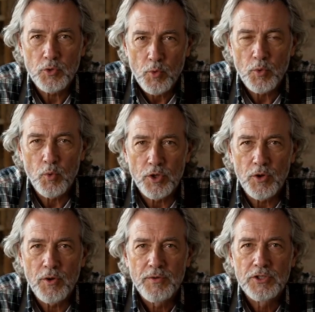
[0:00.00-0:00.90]

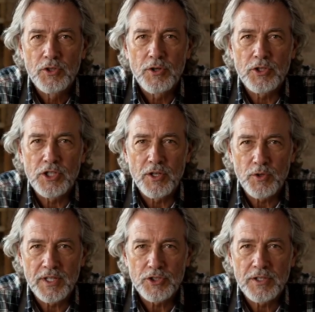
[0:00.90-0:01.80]
woodworker of a certain
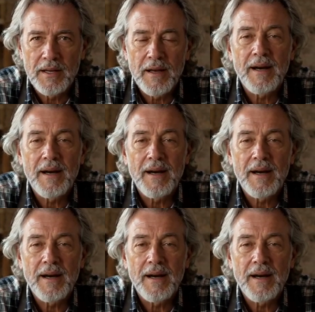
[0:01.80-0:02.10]
generation,